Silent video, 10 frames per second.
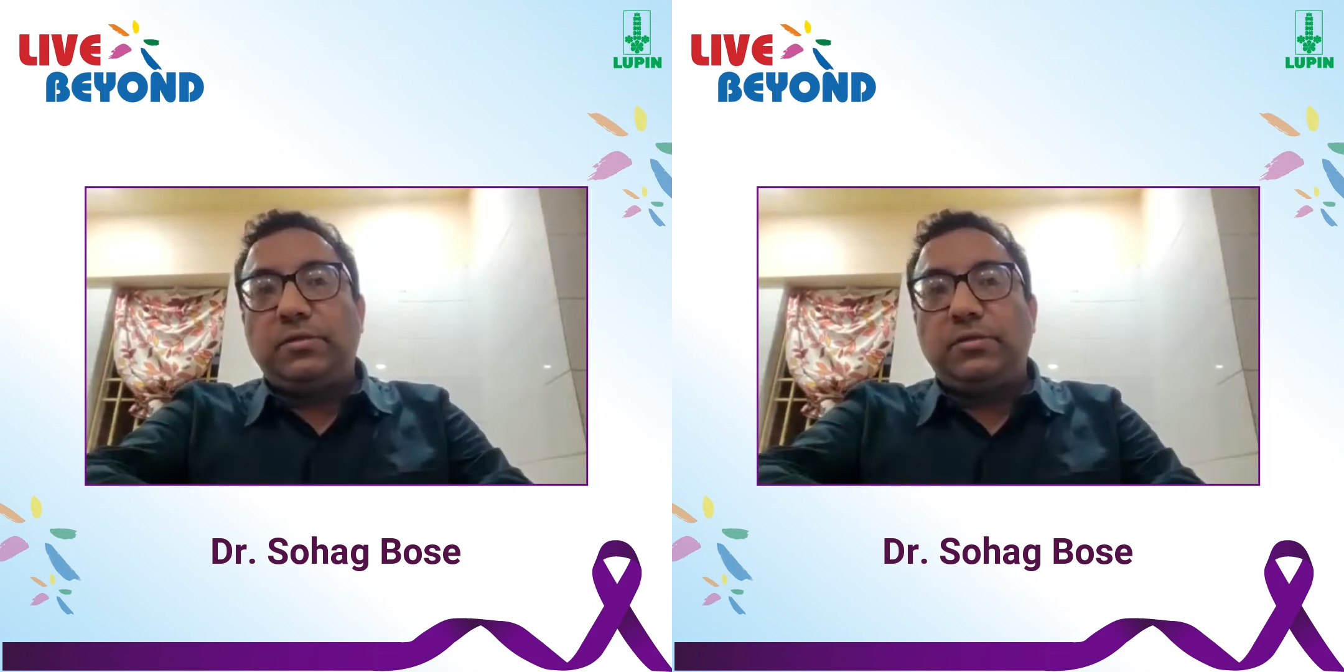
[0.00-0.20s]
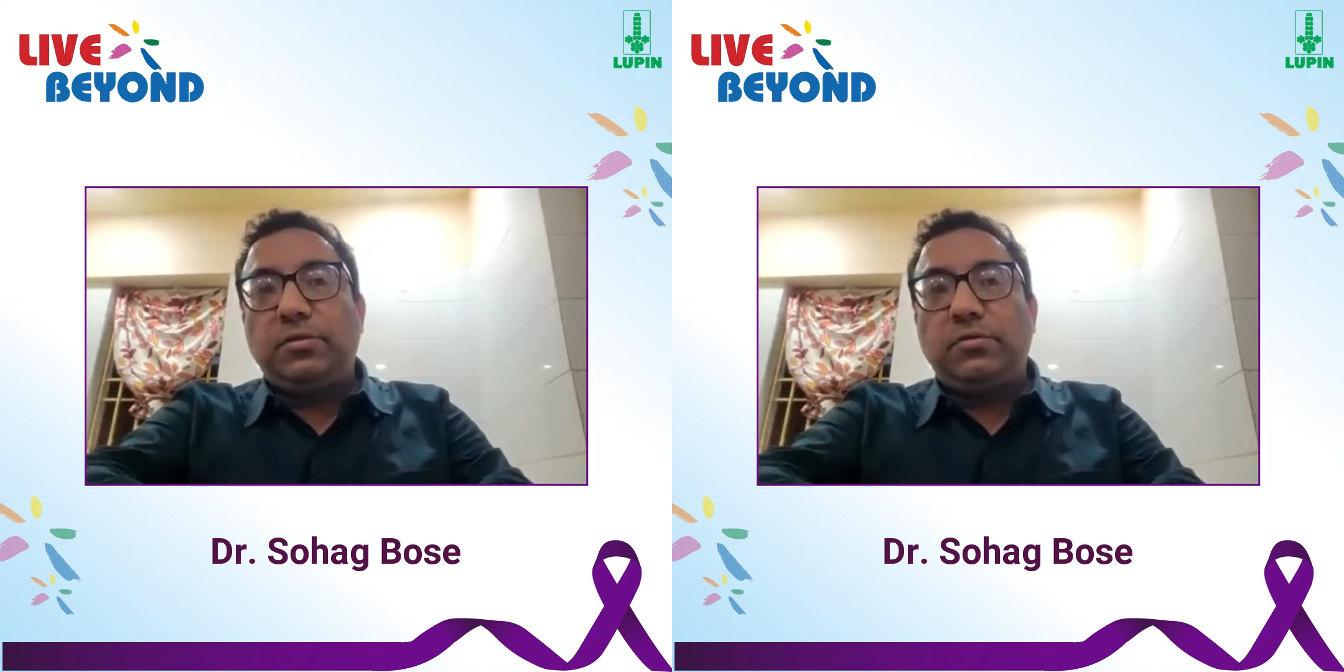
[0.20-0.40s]

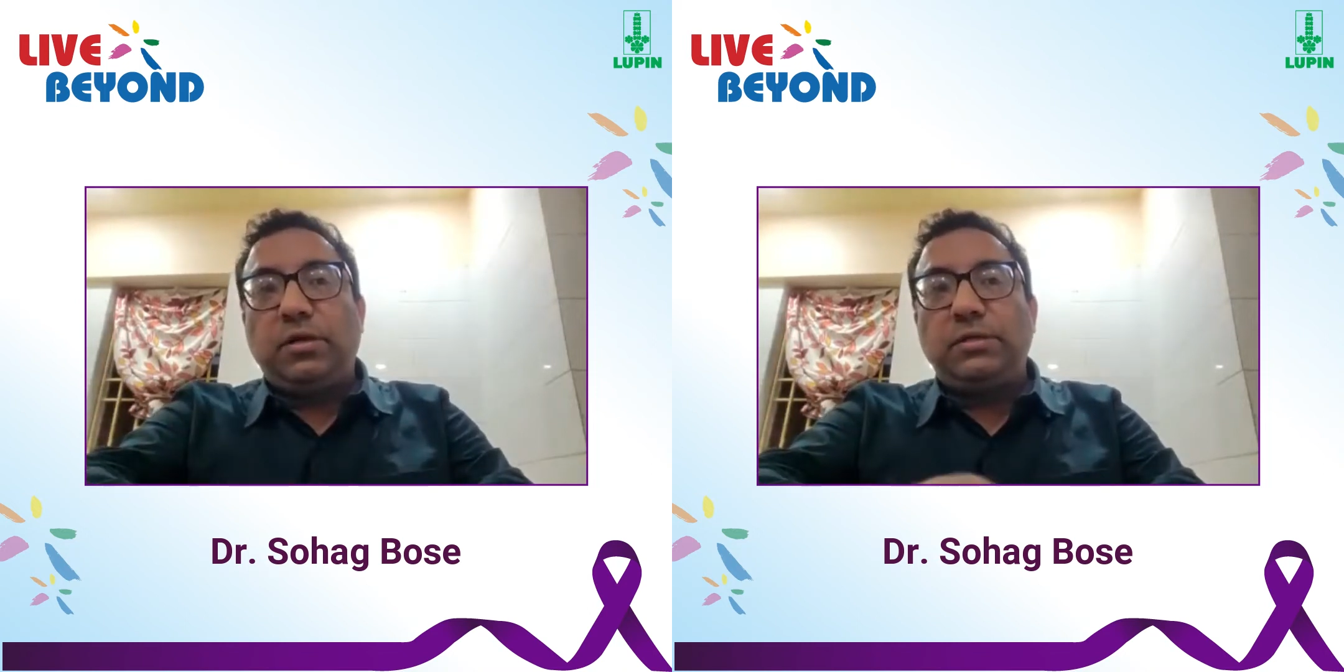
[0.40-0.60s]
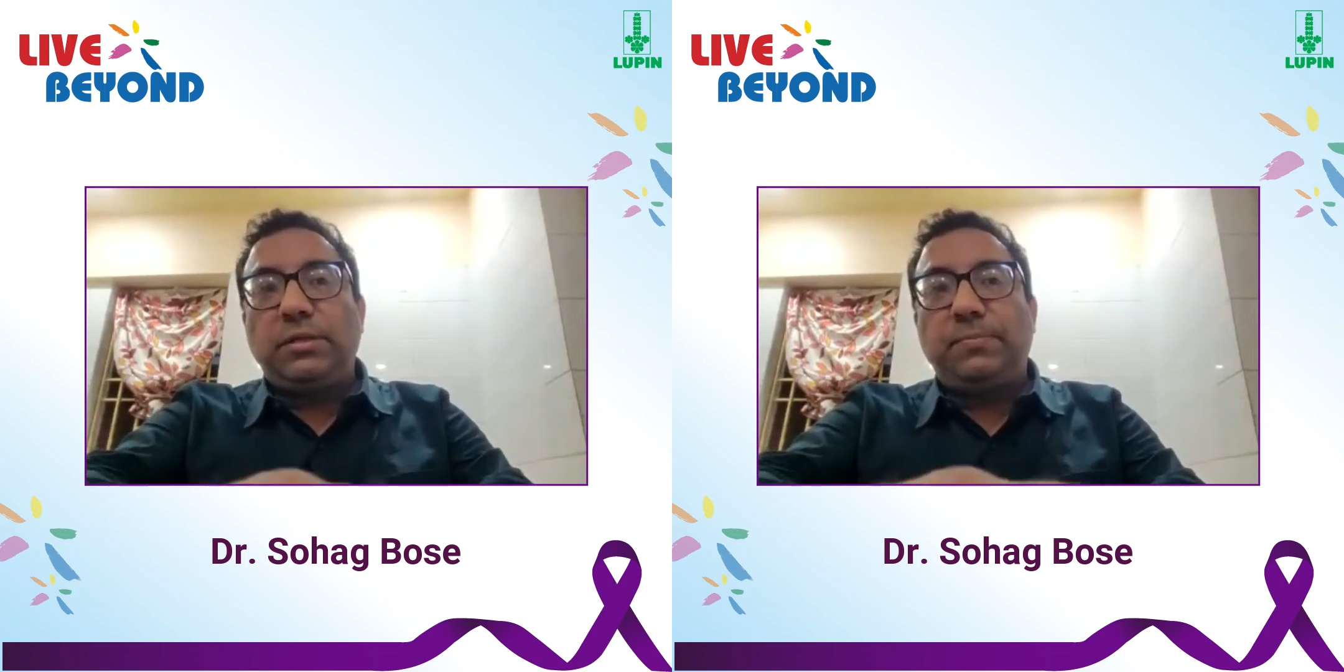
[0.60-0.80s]
So,
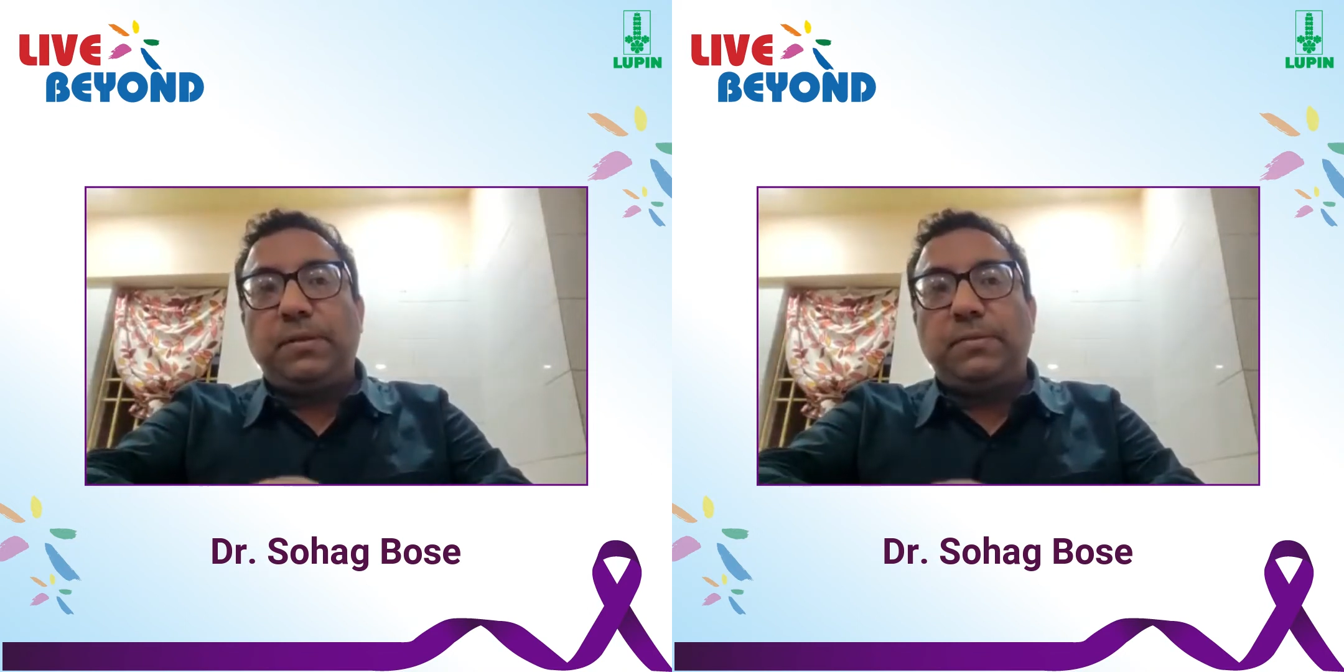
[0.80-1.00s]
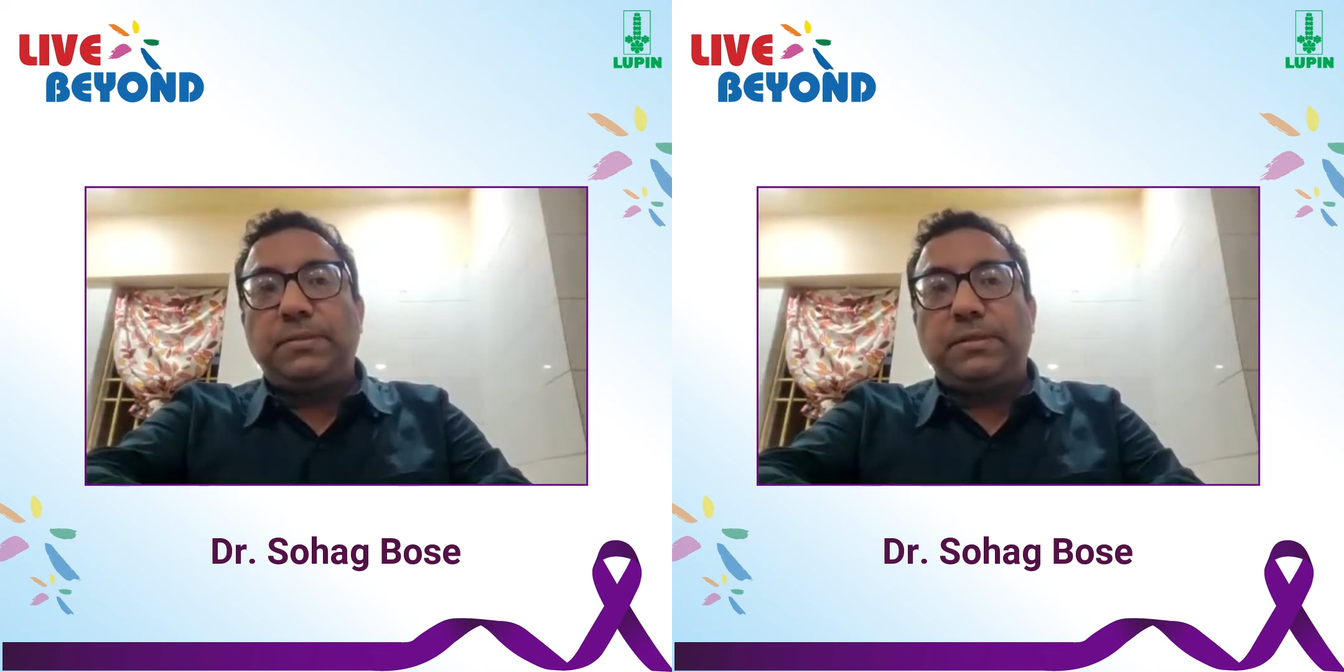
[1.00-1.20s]
what is
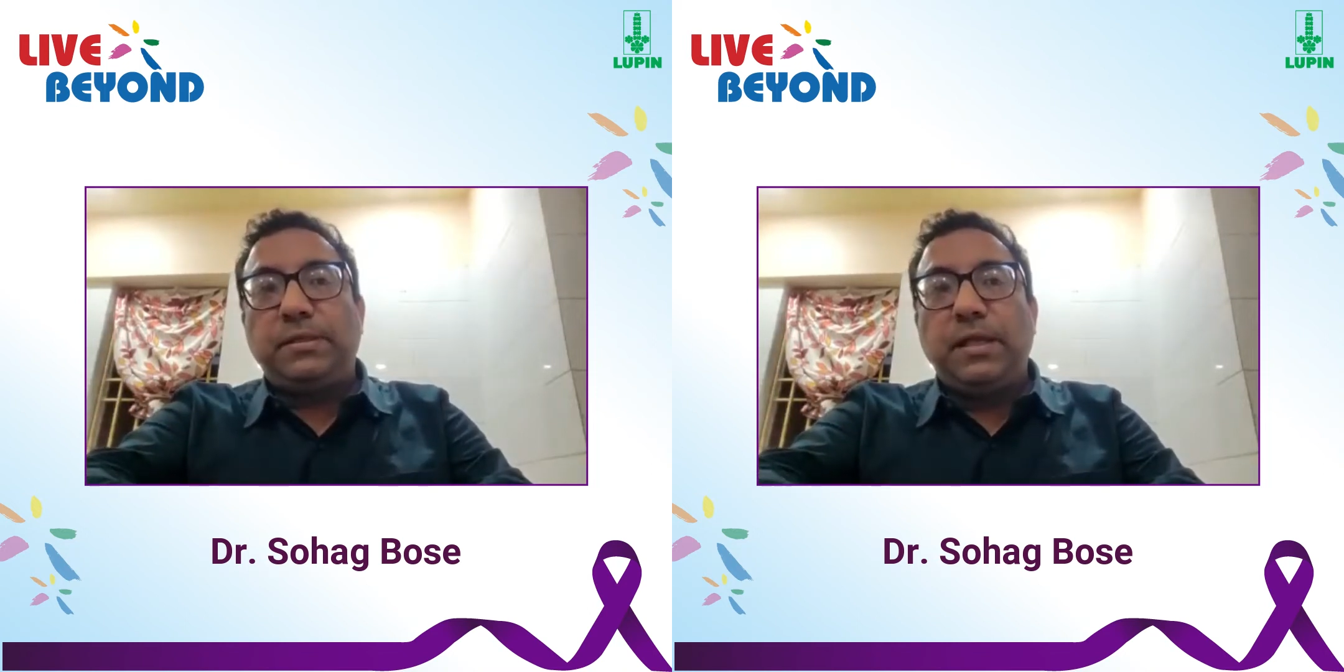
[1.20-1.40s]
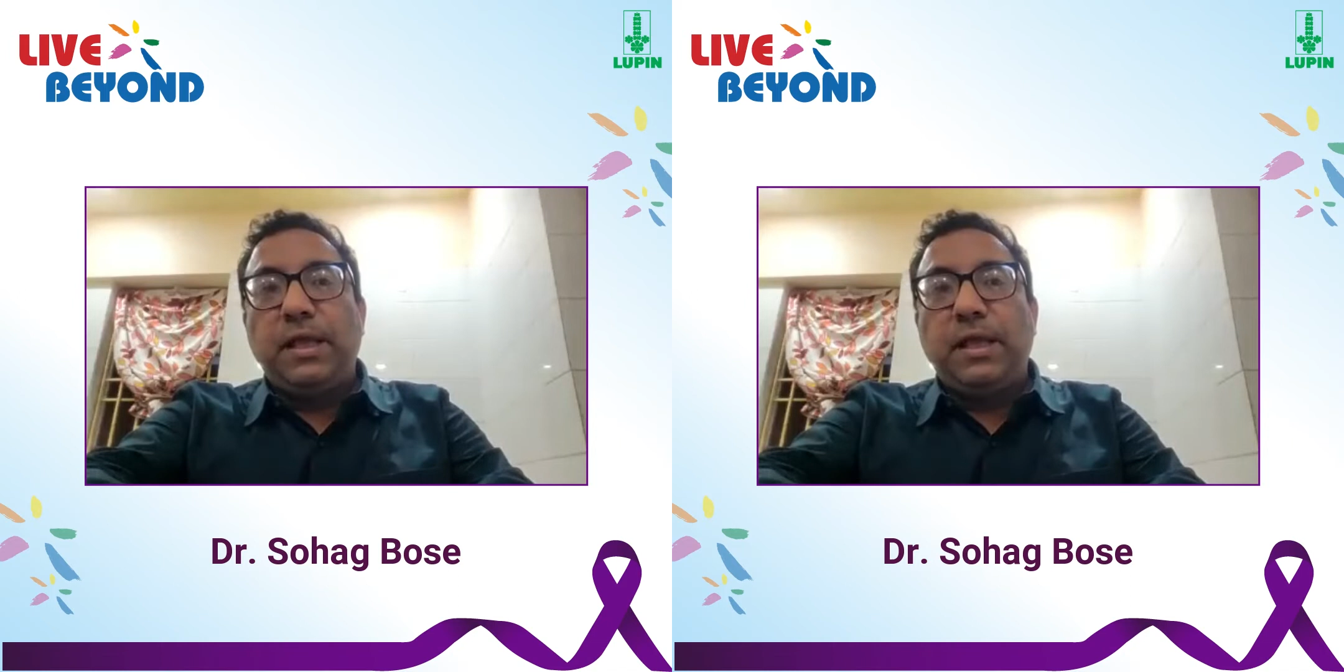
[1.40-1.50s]
epilepsy?